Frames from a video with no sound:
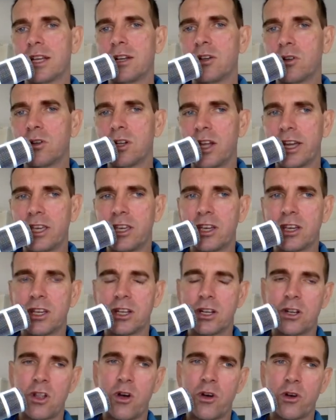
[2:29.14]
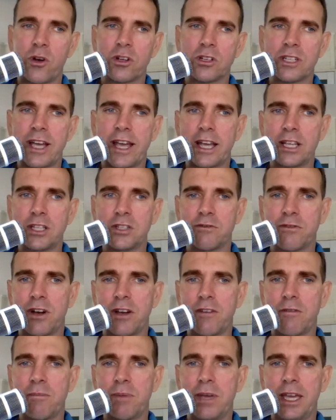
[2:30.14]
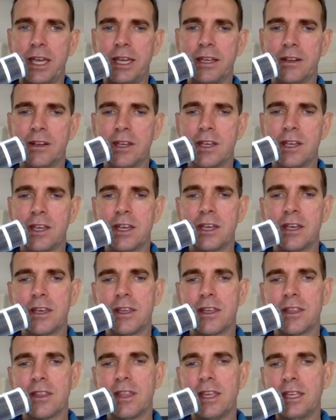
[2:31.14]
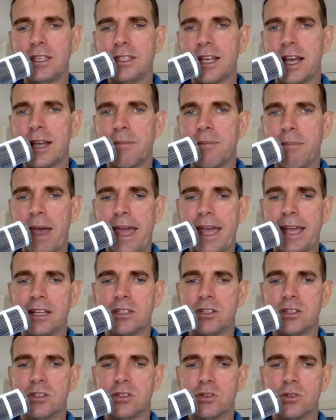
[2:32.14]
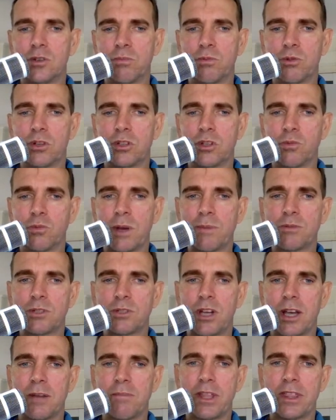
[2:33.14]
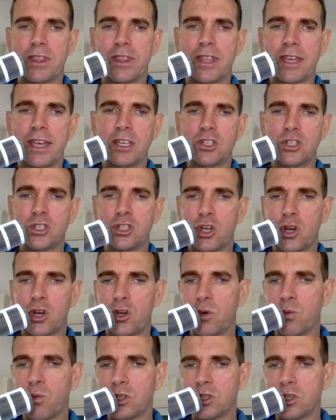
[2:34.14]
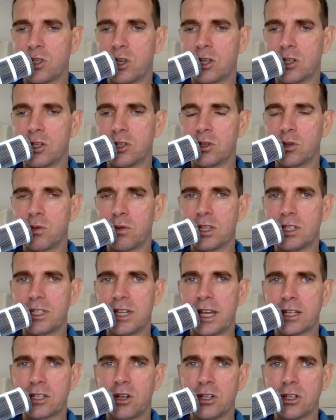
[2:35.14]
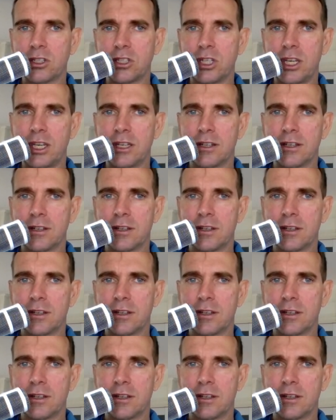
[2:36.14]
look like, you can log on to H5P. These aren't made to put on your website, but they show you what you can do with the technology.